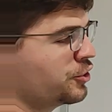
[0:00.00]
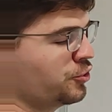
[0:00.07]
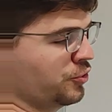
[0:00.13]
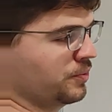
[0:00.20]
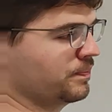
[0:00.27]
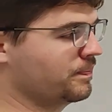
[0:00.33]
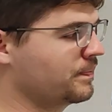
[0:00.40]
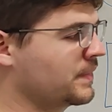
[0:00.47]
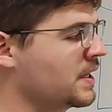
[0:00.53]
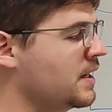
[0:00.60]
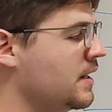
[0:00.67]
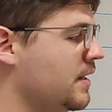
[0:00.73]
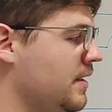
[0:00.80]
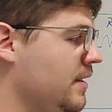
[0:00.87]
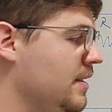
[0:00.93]
to
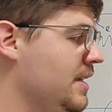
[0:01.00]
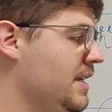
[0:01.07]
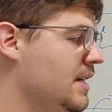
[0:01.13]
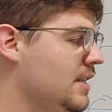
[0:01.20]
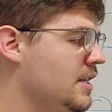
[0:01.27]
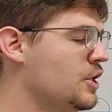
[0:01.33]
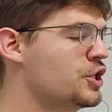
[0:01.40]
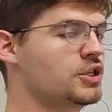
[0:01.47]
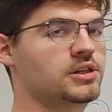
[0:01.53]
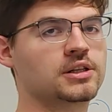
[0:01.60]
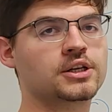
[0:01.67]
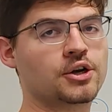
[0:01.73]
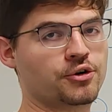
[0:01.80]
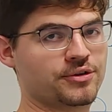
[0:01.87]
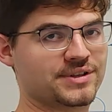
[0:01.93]
the initial
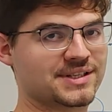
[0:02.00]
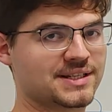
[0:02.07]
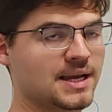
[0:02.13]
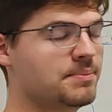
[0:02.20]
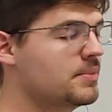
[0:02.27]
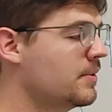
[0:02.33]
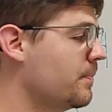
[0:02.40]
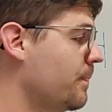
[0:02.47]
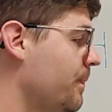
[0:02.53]
current step,